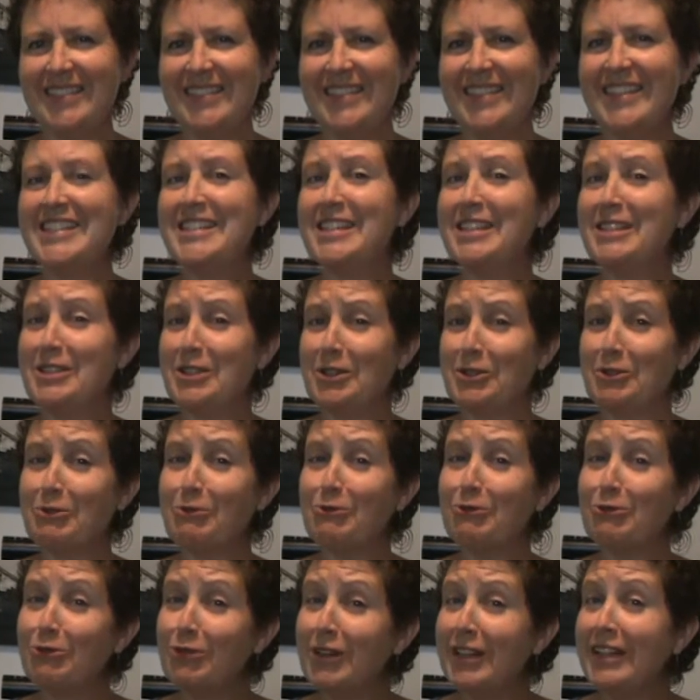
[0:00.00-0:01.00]
This is a
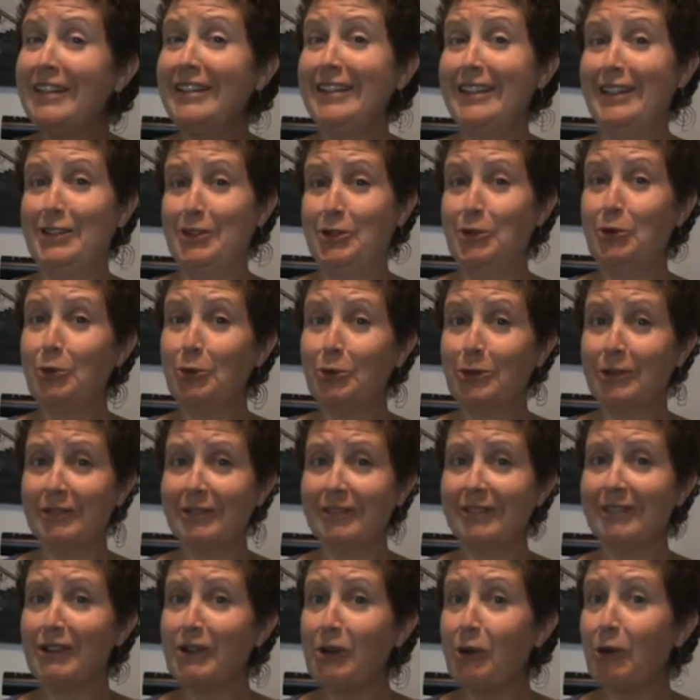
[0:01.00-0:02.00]
really cool
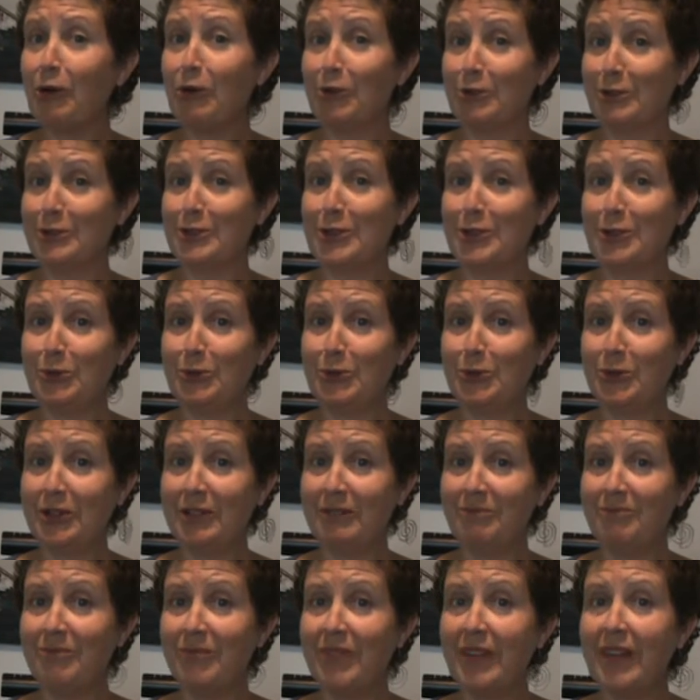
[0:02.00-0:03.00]
choral tool.
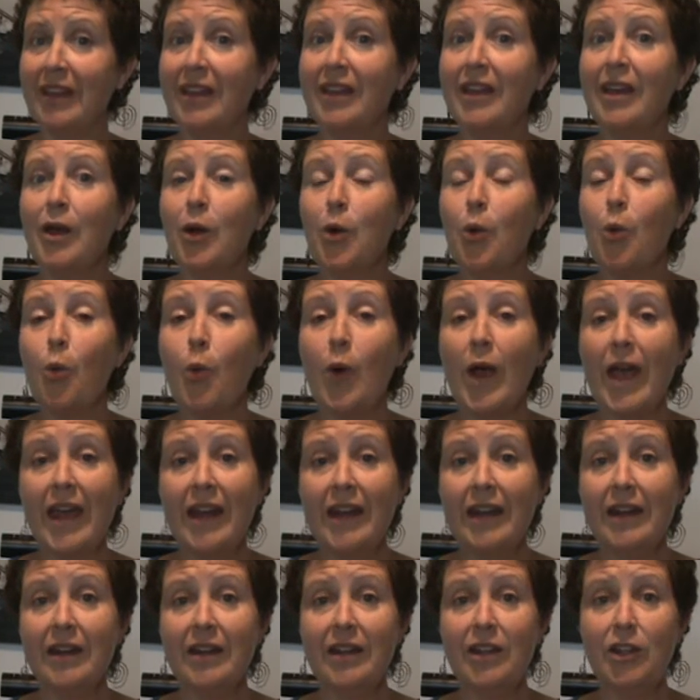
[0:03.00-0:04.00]

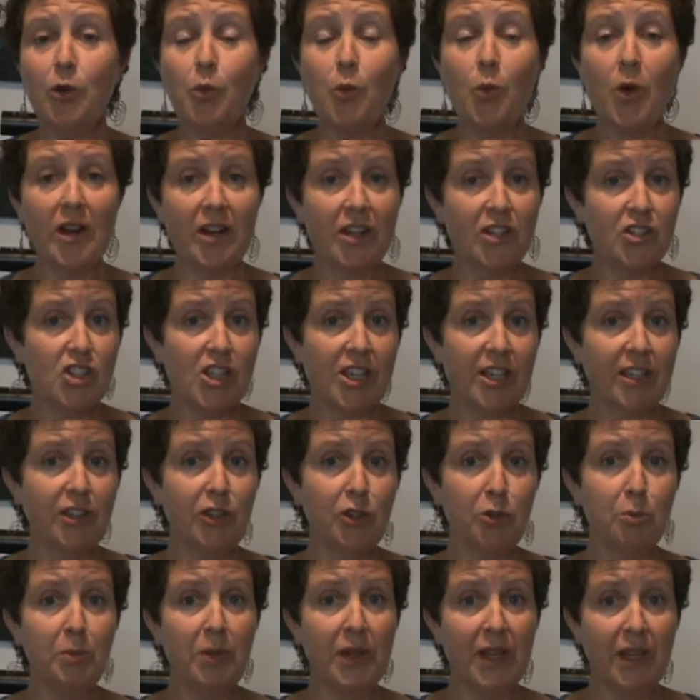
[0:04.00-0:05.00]
When you want to check
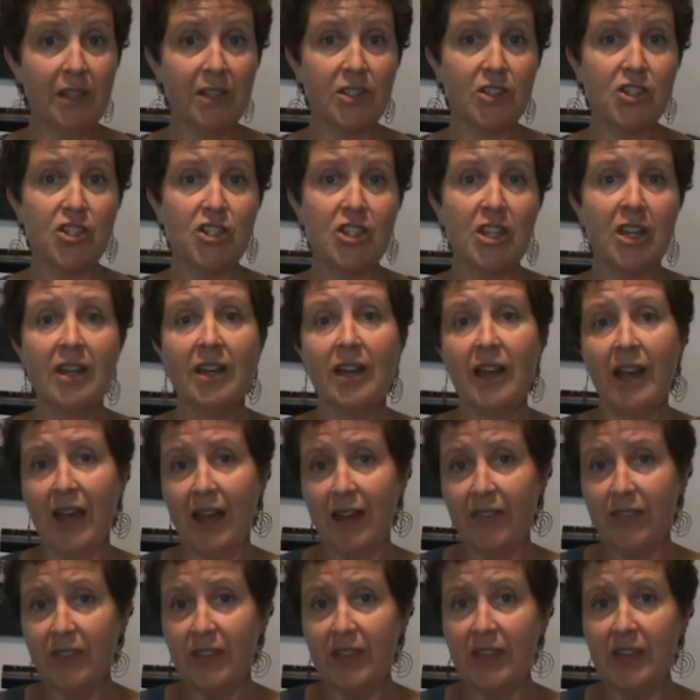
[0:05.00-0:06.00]
your pitch
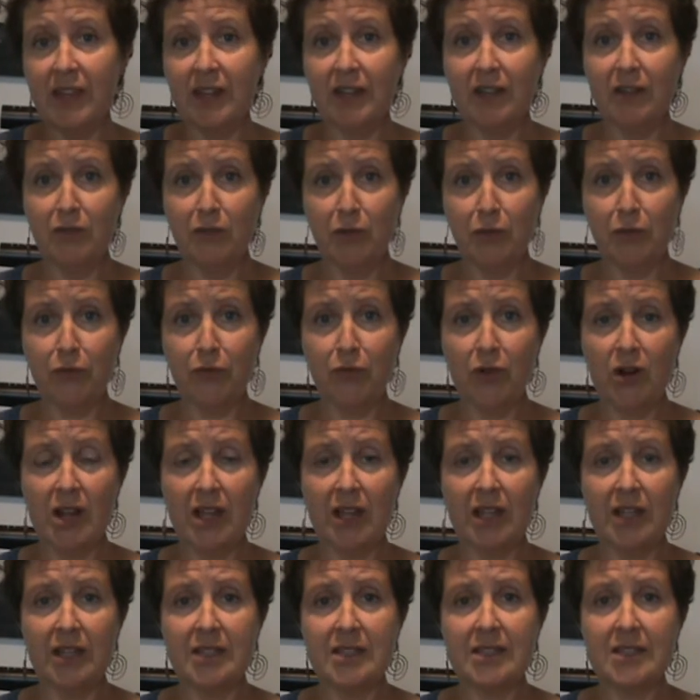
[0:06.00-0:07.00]
at the end of a
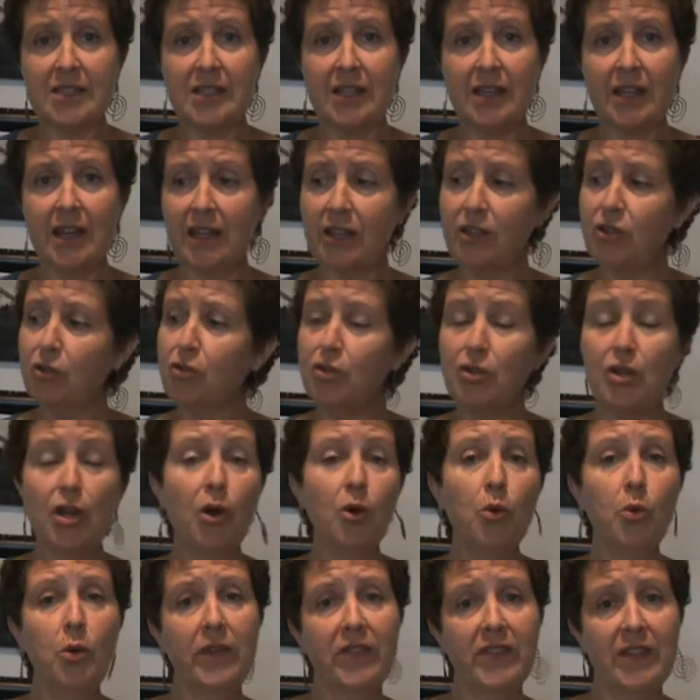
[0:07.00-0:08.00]
phrase and you know
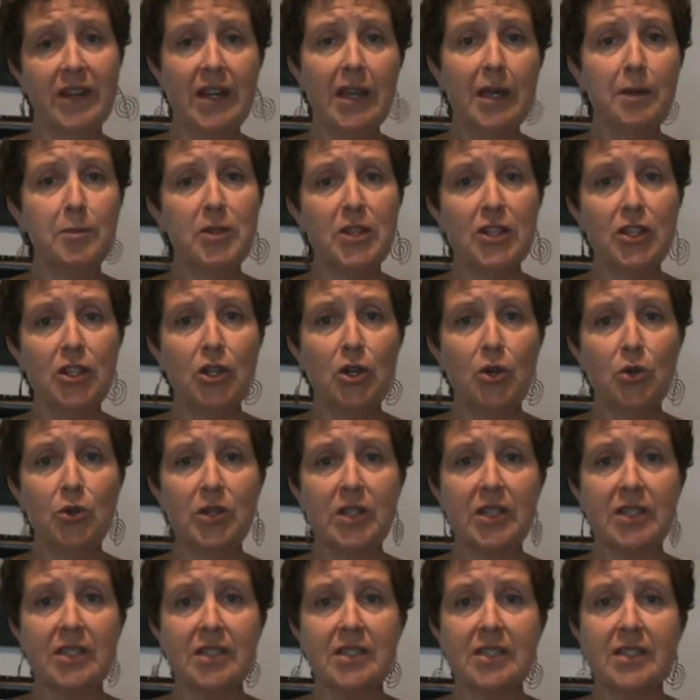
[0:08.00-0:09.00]
what the name of the note
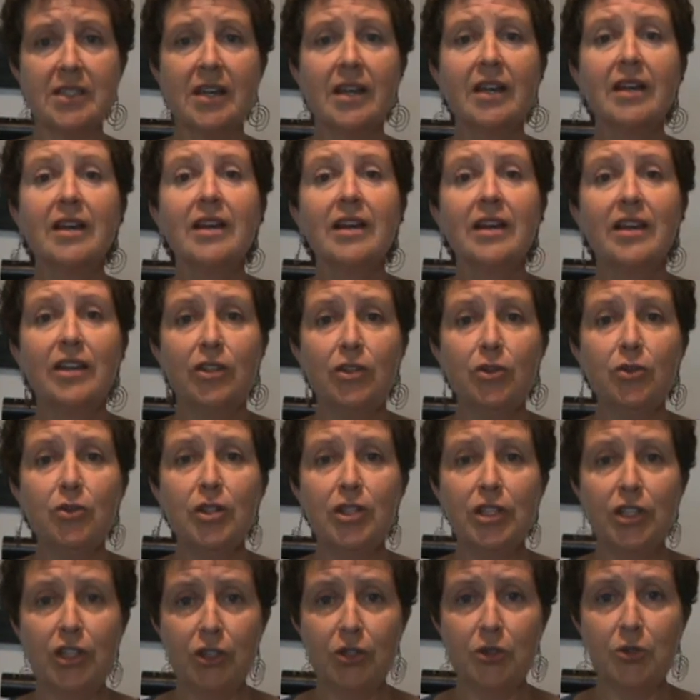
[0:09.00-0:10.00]
is, you
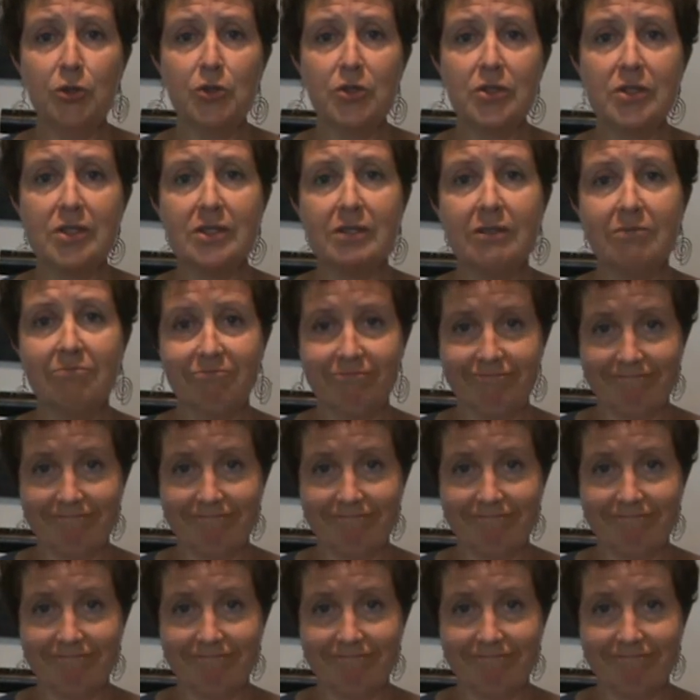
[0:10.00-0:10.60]
can use